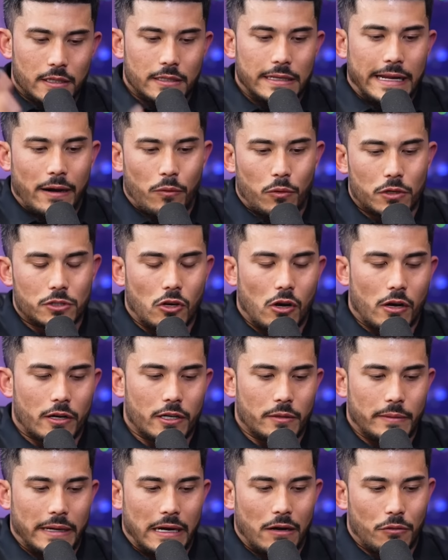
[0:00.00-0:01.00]
Now we're
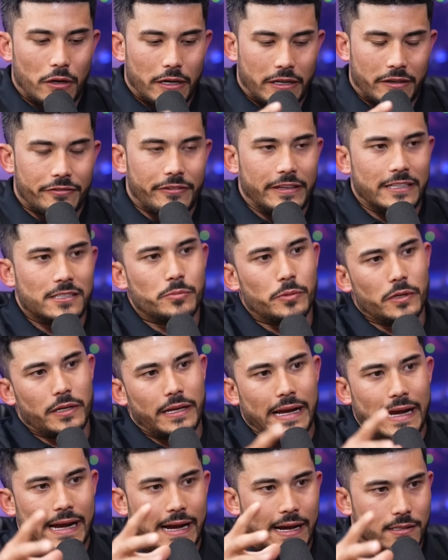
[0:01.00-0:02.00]
talking about running Facebook
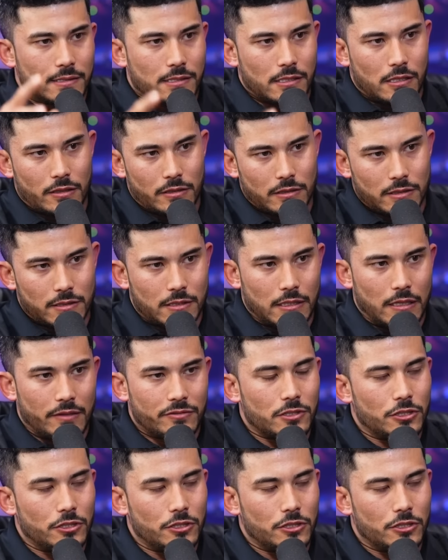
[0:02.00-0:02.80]
ads and all this stuff.